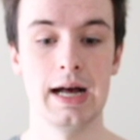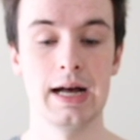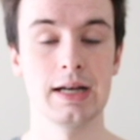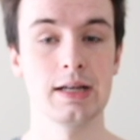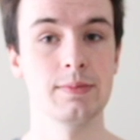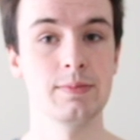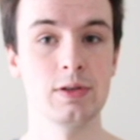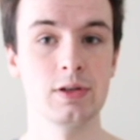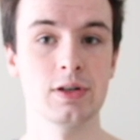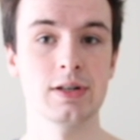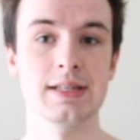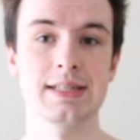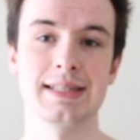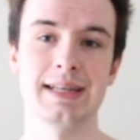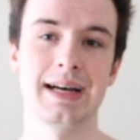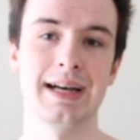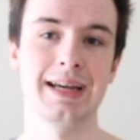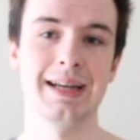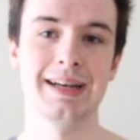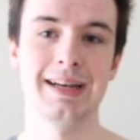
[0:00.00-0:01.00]
computer
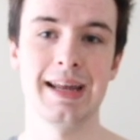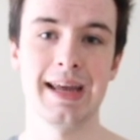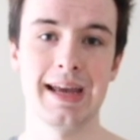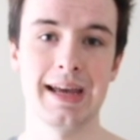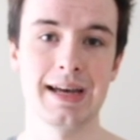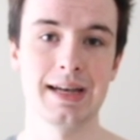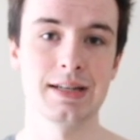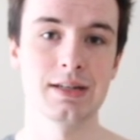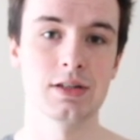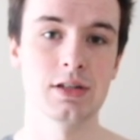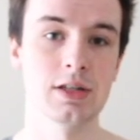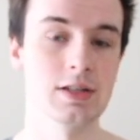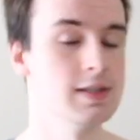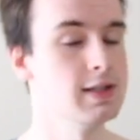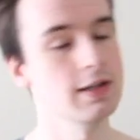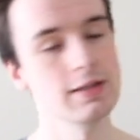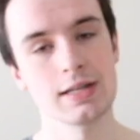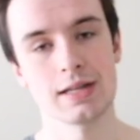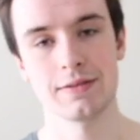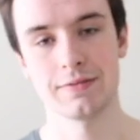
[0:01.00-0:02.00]
design and
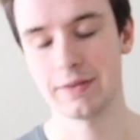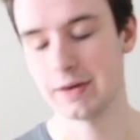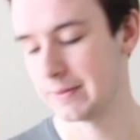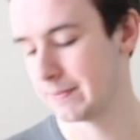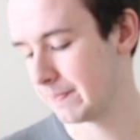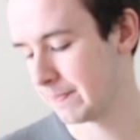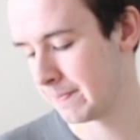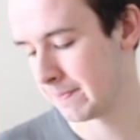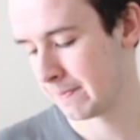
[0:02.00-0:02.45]
consulting firm.